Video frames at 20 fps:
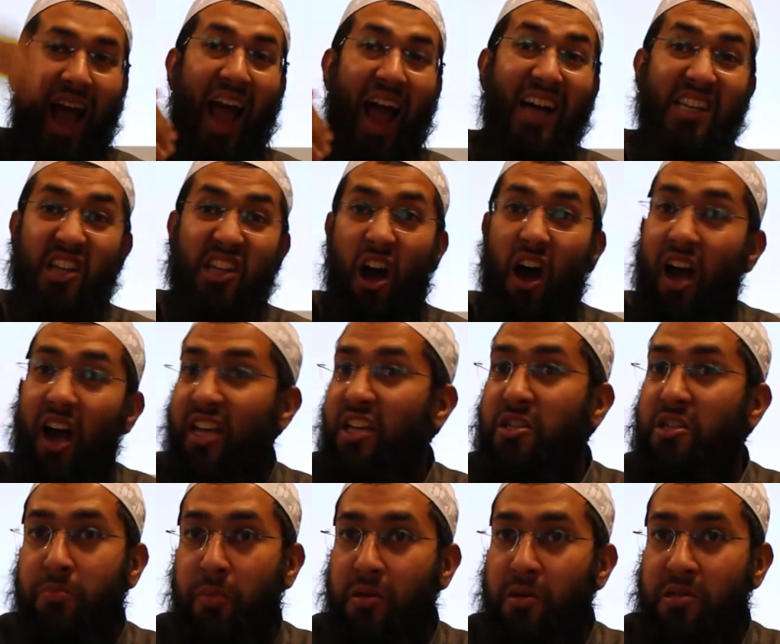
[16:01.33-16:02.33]
as high
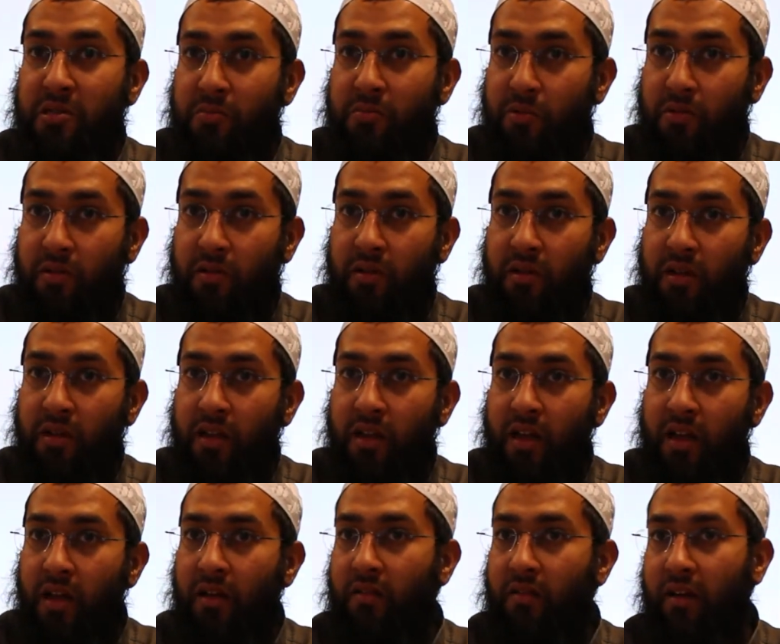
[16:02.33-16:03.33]
as possible,
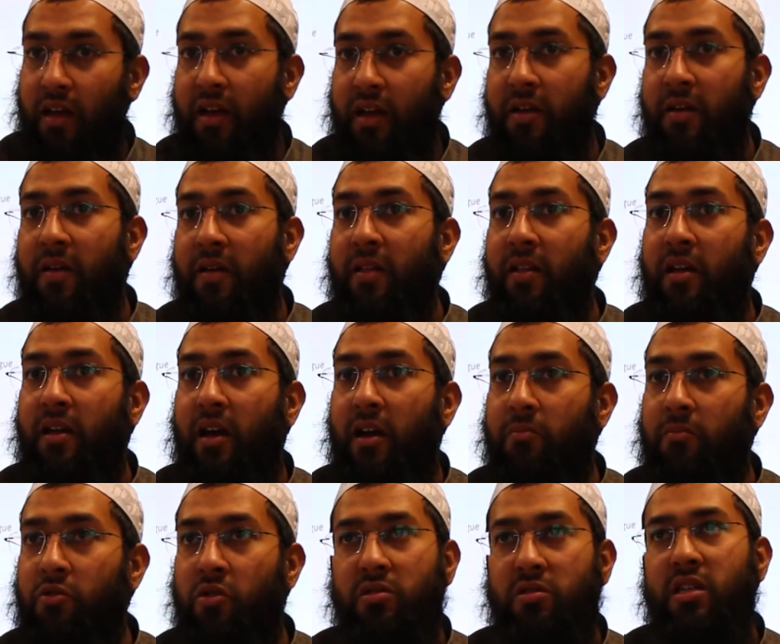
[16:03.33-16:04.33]
right?
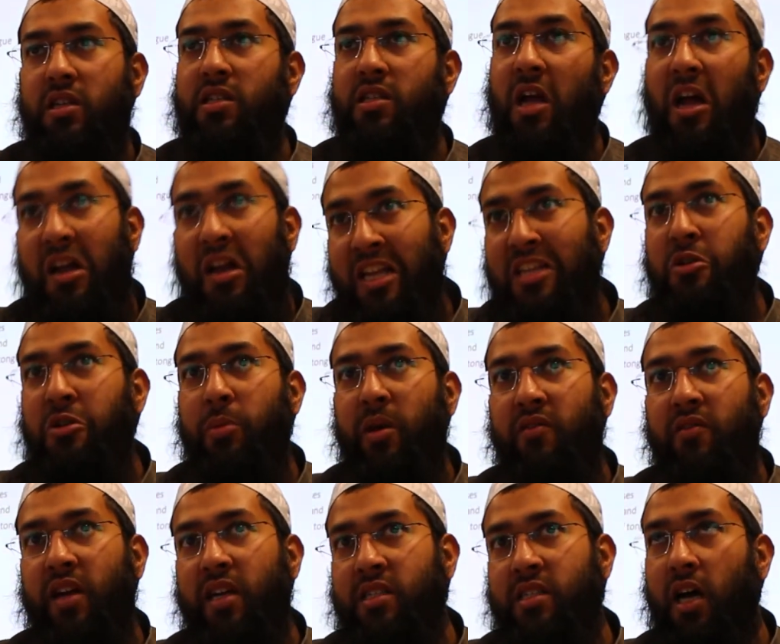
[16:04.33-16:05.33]
Not just a little
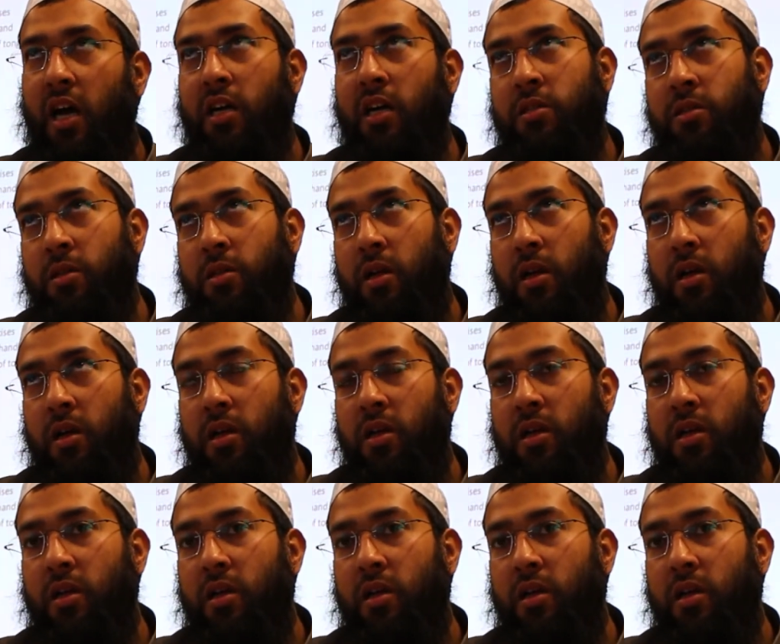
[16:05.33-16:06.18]
bit raised, Allah,